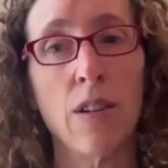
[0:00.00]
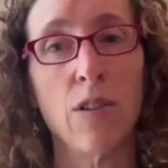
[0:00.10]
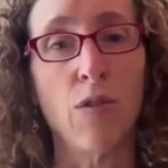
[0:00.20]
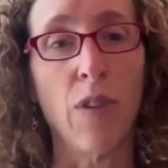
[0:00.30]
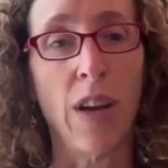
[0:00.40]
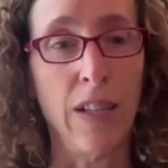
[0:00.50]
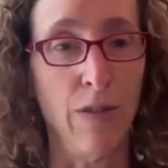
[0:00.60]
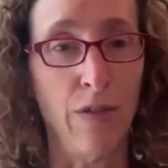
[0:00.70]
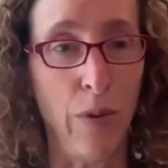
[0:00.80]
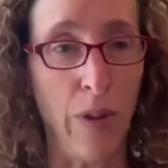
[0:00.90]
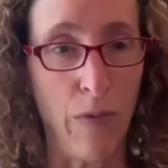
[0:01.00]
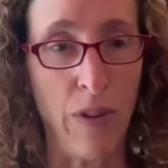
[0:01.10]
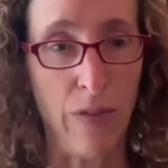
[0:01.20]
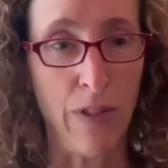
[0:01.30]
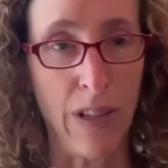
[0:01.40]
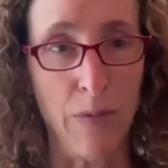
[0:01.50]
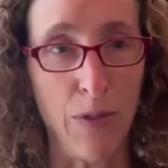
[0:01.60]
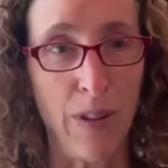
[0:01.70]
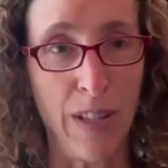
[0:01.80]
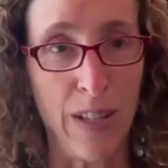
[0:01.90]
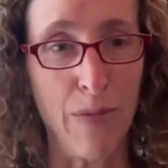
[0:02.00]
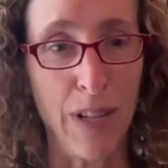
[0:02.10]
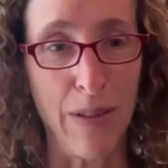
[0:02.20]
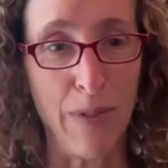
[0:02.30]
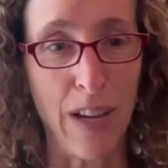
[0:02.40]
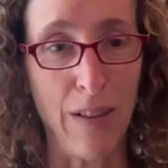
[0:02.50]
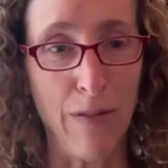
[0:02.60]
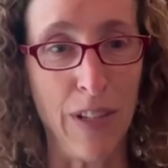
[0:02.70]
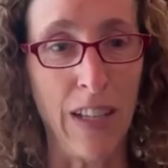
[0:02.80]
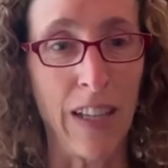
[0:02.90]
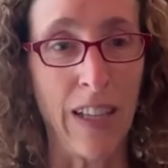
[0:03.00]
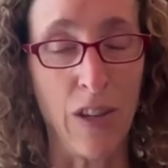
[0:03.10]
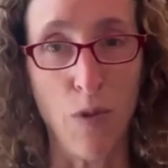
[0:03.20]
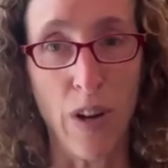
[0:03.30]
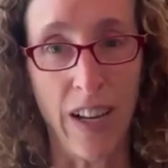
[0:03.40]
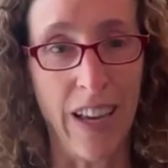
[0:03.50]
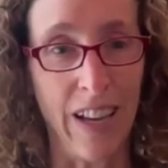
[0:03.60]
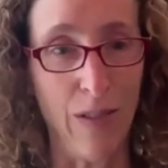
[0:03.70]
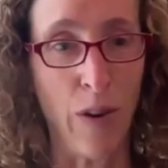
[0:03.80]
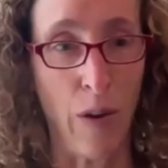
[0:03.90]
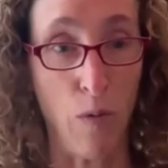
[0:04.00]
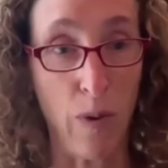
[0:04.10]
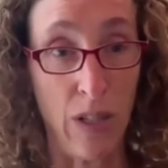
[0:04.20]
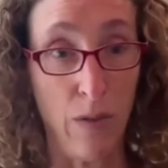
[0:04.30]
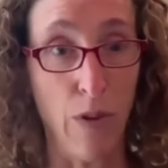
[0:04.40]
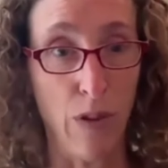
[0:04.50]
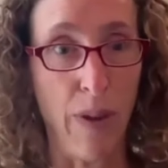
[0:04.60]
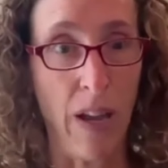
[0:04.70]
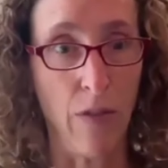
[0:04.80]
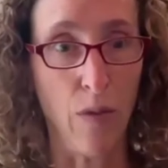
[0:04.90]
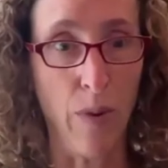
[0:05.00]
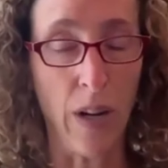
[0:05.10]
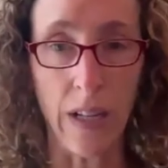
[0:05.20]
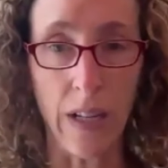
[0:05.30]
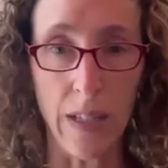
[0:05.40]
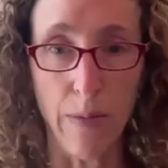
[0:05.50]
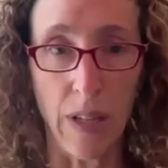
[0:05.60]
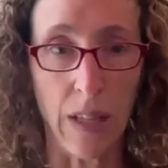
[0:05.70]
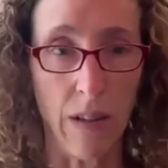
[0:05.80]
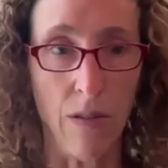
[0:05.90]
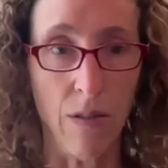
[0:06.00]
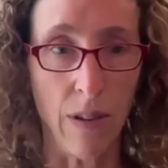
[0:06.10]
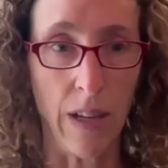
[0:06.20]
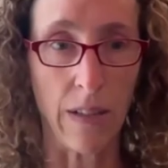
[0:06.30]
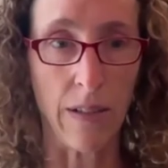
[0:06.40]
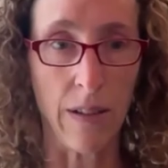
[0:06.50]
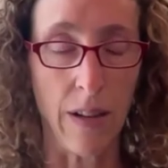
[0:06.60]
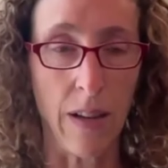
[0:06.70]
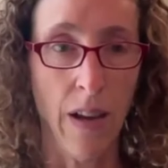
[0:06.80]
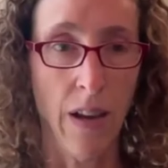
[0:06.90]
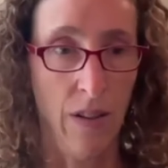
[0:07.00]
So the idea of doing three different substrates to me seems kind of silly. Like you want to get, okay, well, what's the most bang for your buck? And it seems like the Horlick study